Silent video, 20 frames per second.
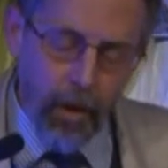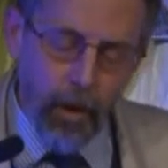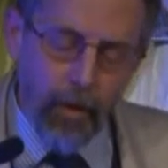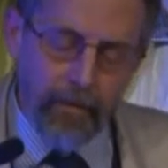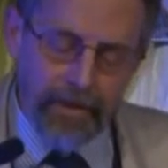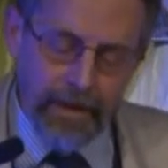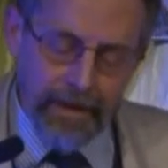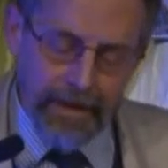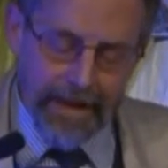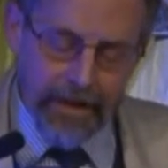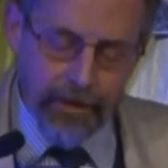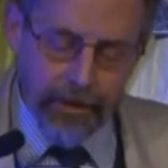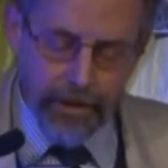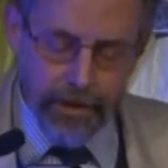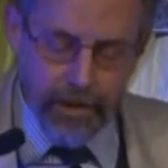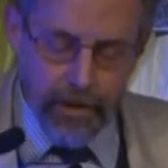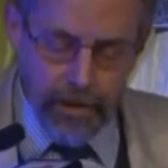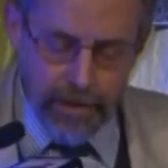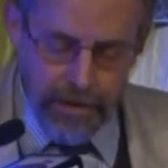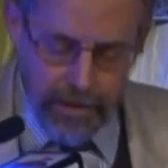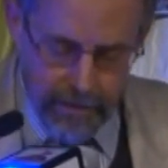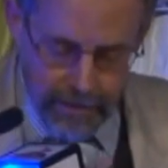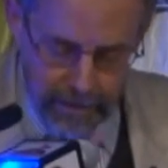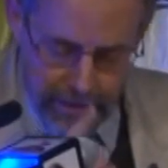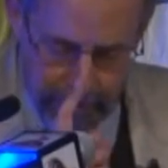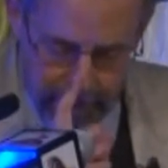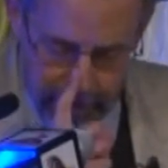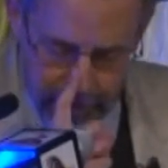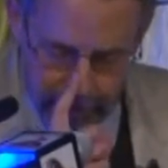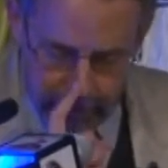Over the later years of the
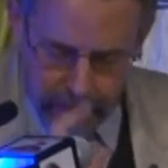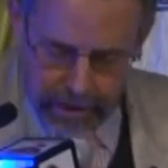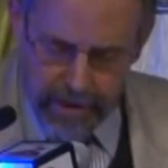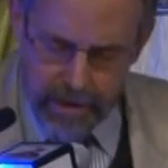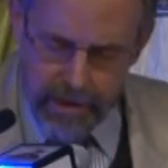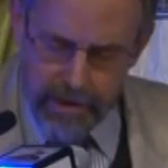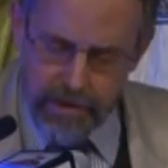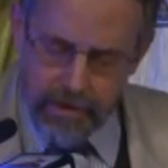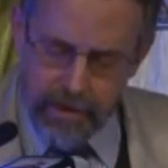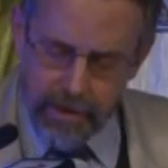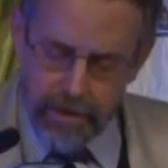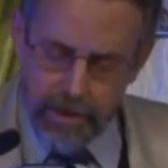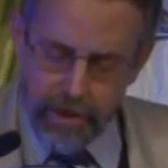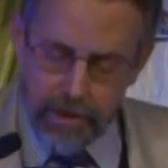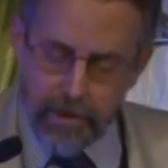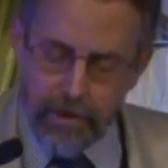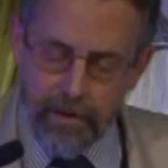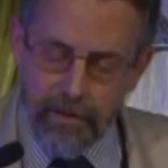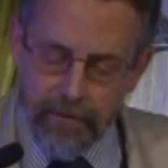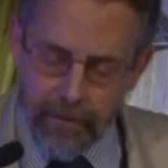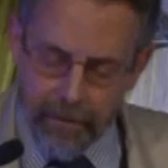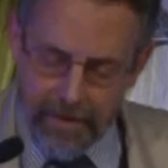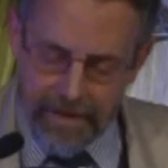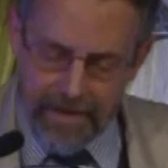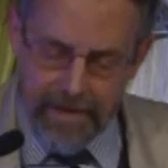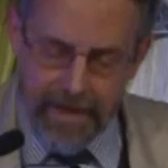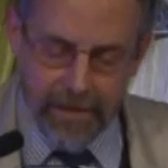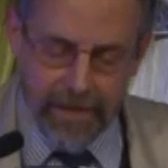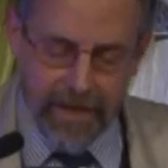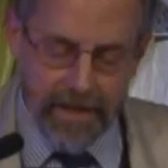century, it is clear from
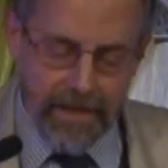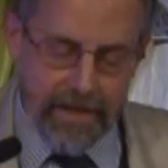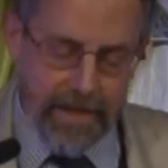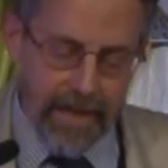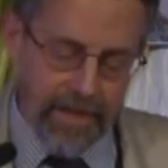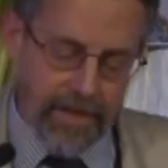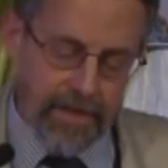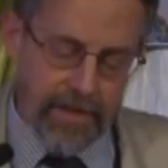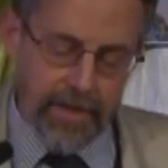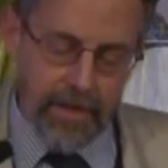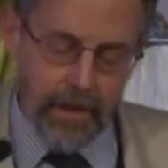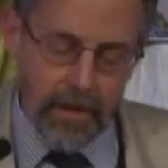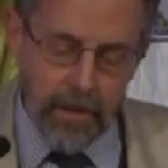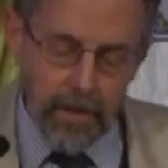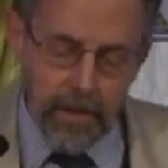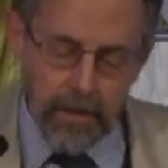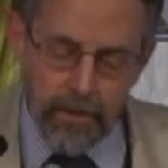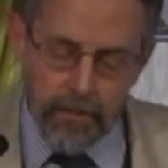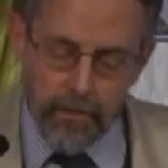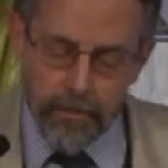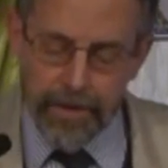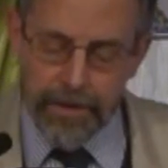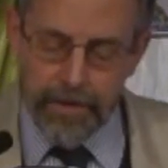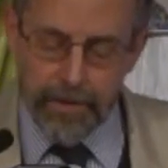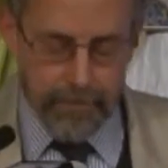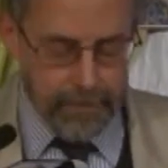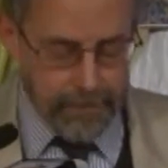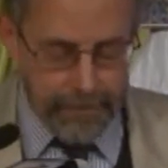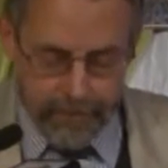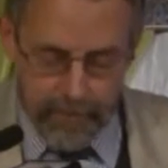examining texts
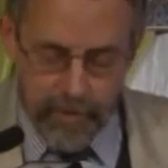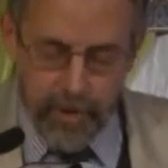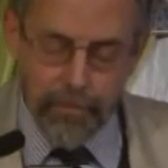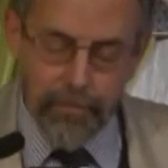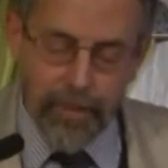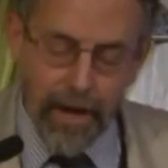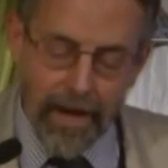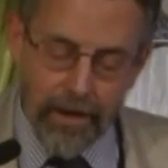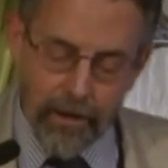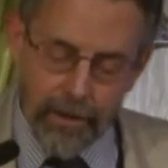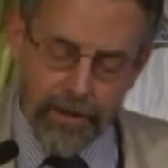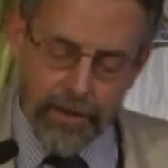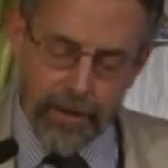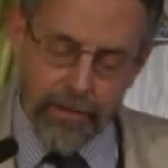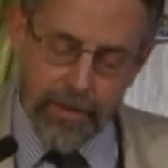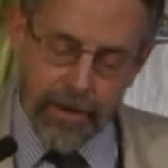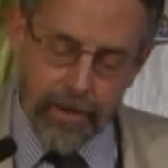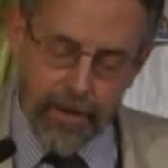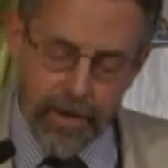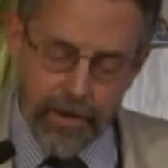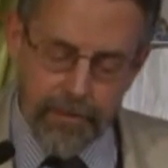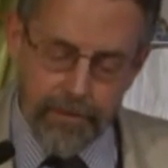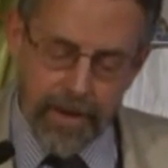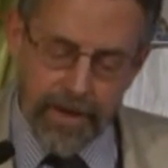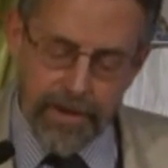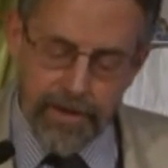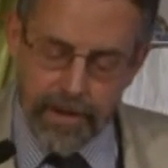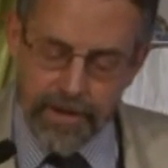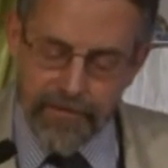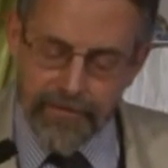written, compiled in the period
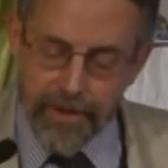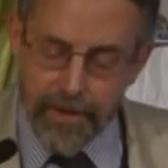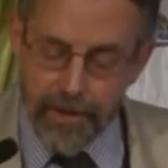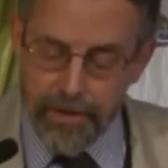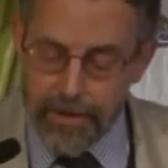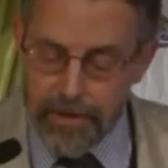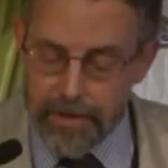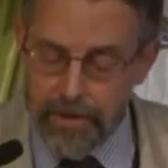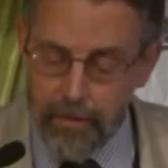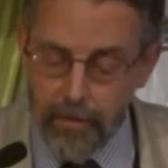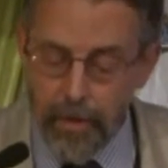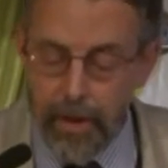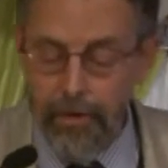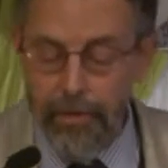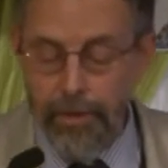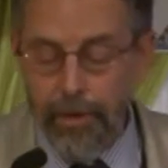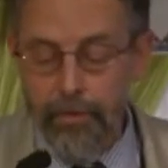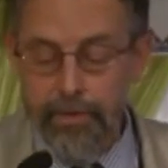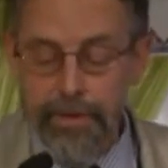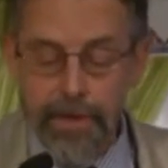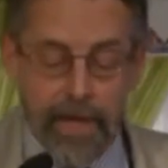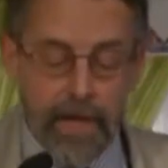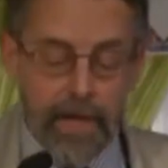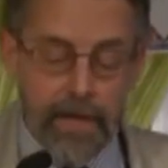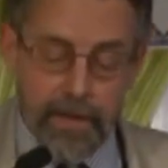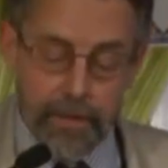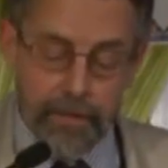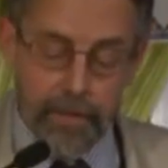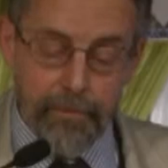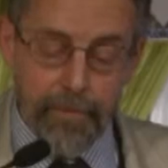by such figures as the well-known today
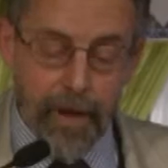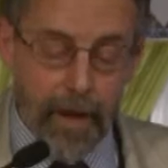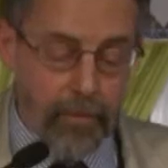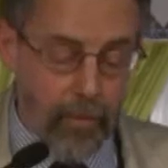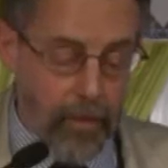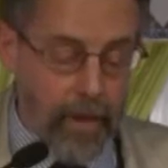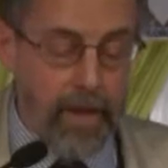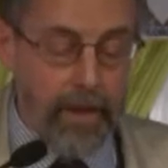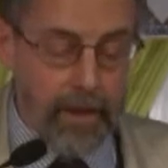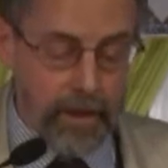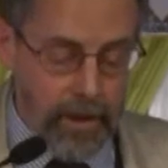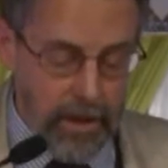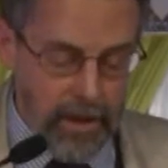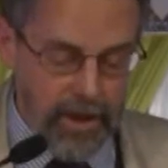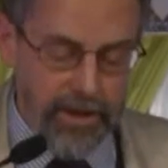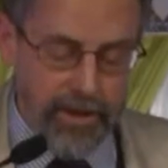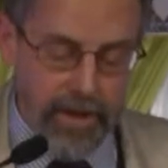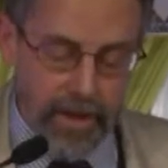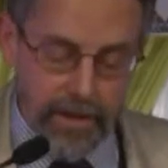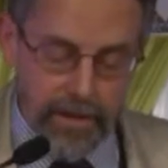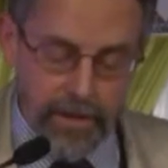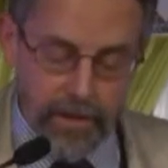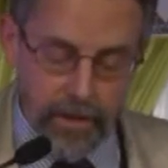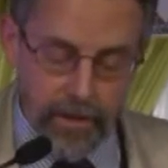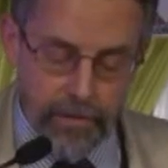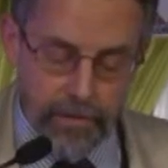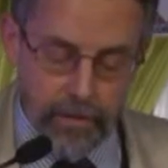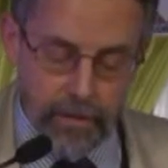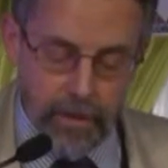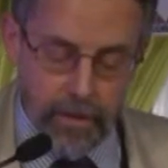as Ibn Babawayh and Sheikh
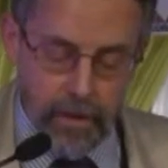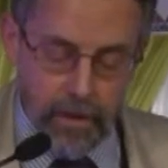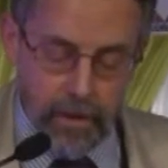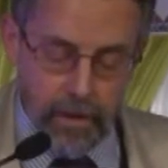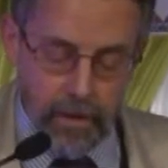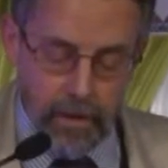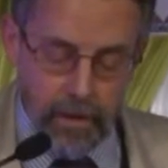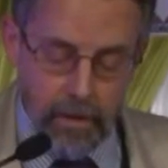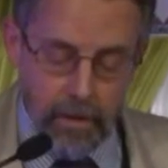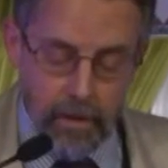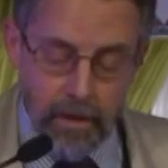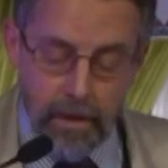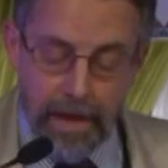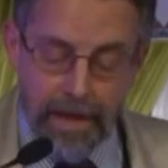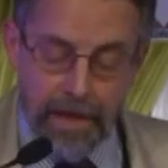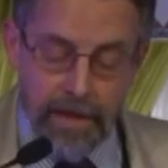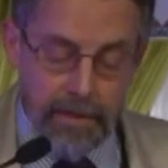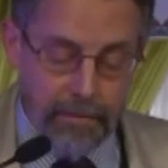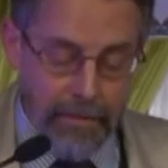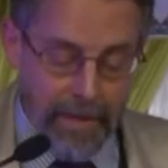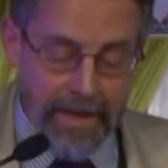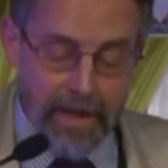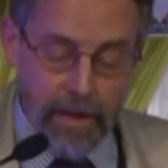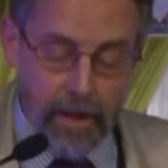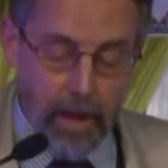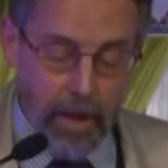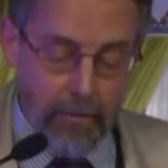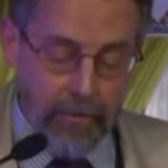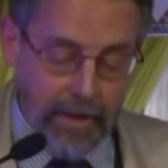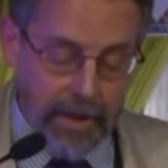Saduq, and his
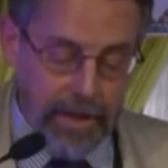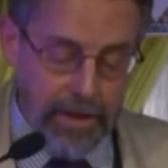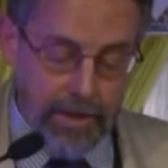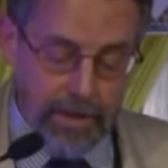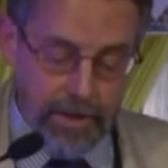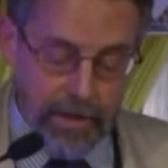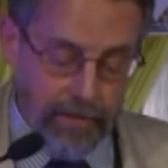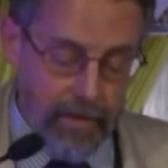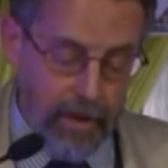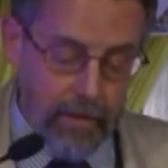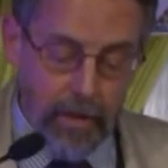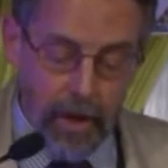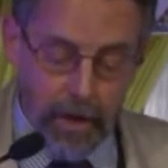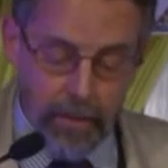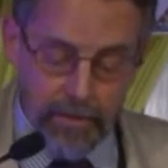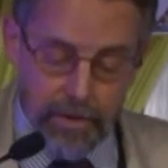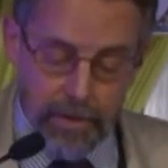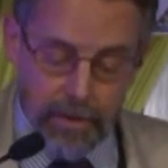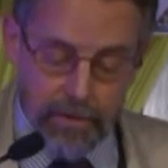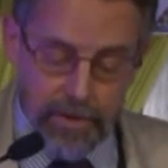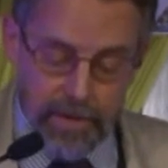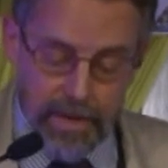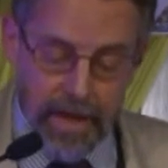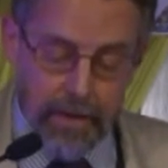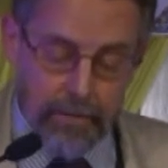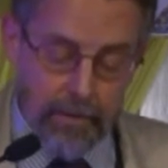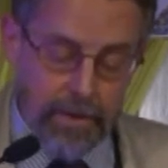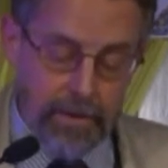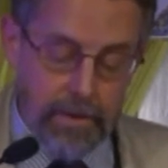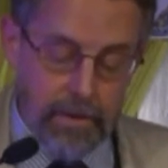many compilations of the Imam's own
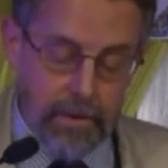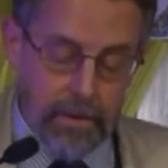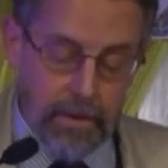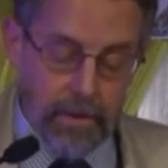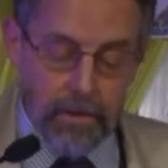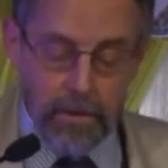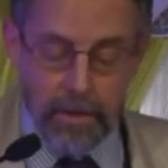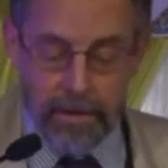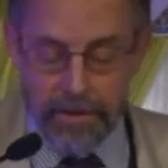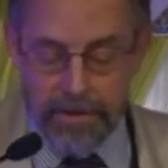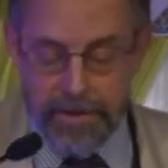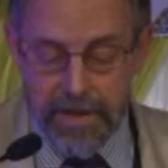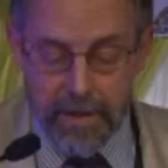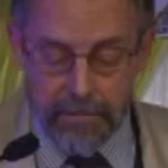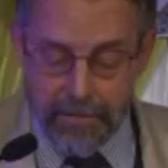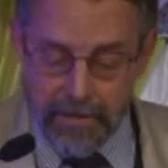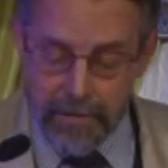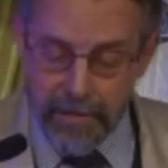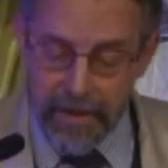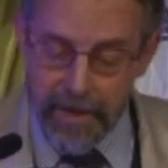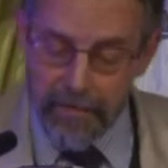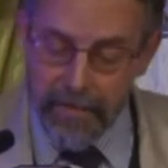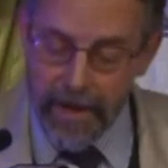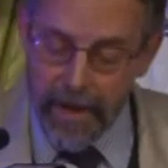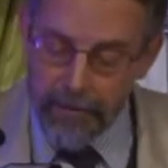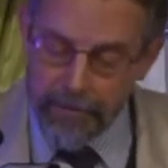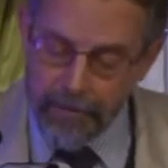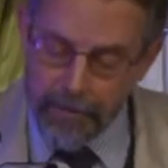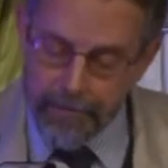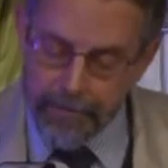statements and the statements made
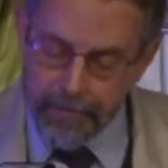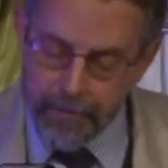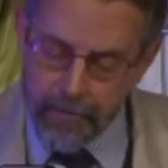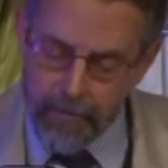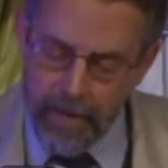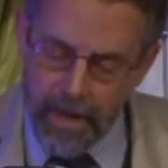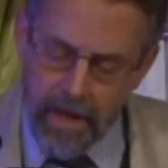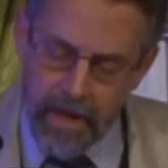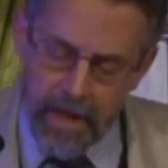about them.